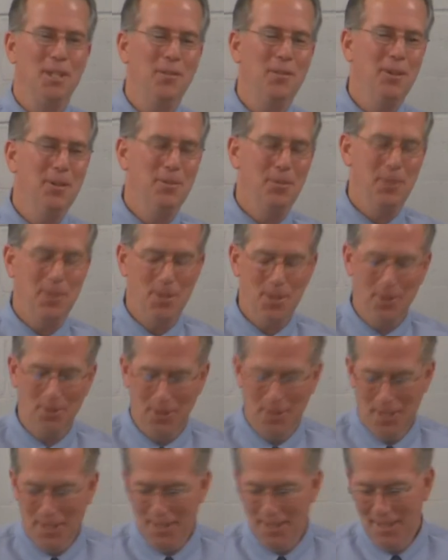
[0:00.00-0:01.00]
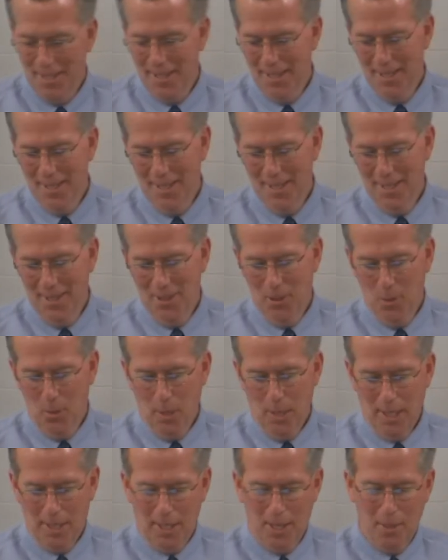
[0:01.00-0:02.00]
even if we don't like the
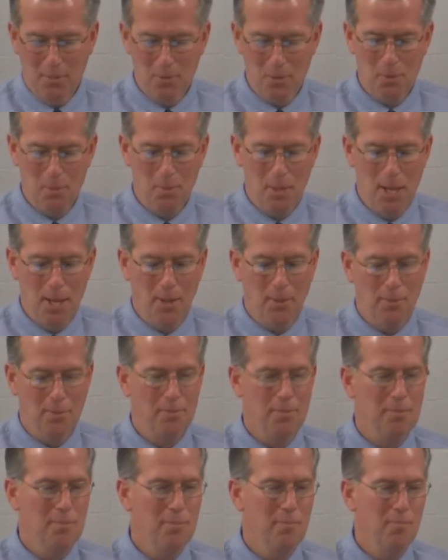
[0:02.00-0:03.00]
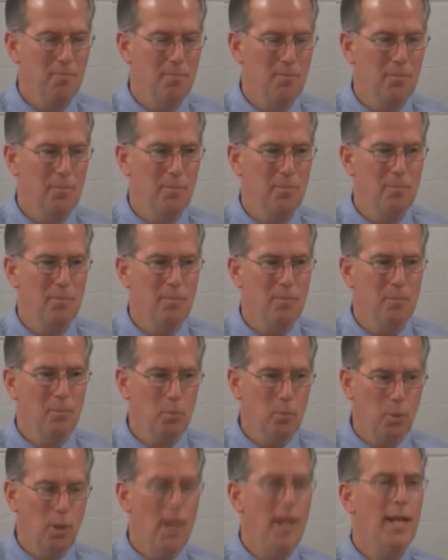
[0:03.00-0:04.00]
way it comes about.
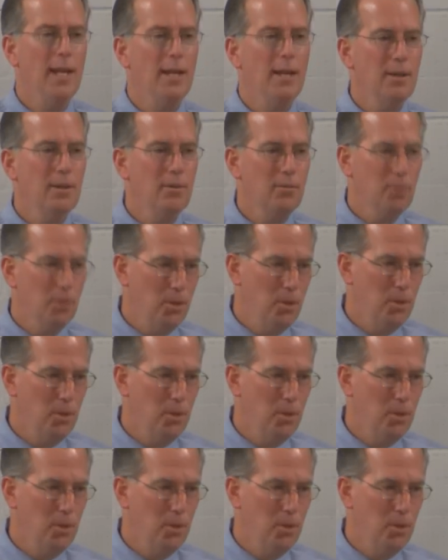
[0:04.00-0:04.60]
Pray for